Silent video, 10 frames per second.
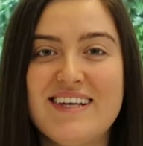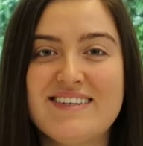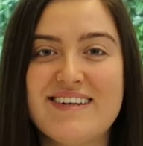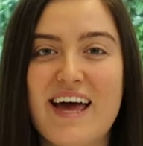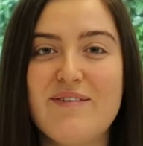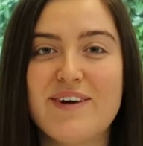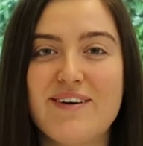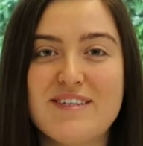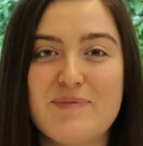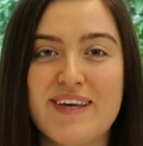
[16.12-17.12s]
Today we're
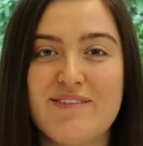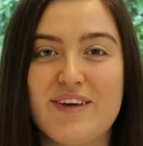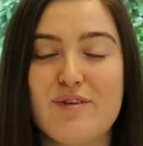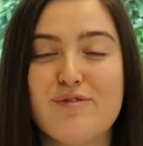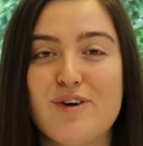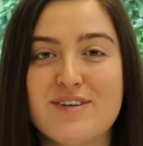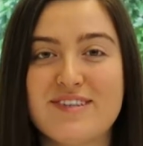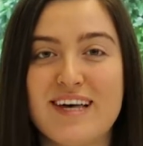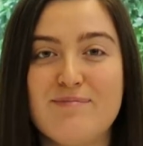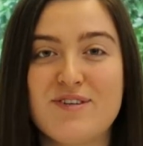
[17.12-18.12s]
going to be giving you 4
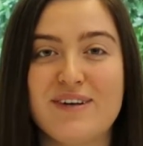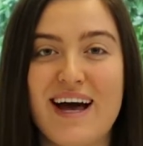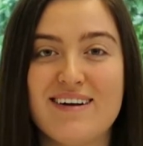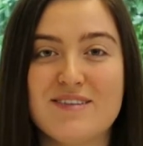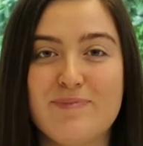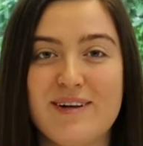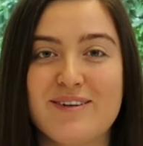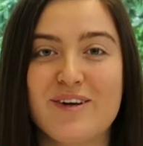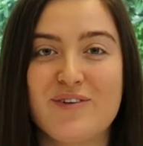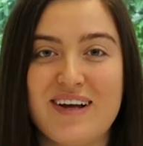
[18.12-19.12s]
tips on how to
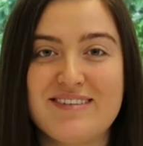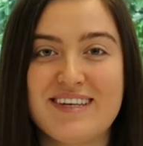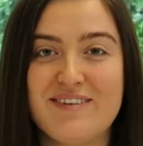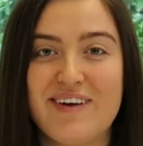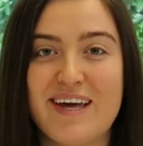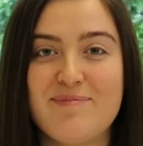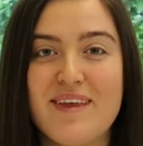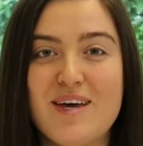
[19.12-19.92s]
build a great CV.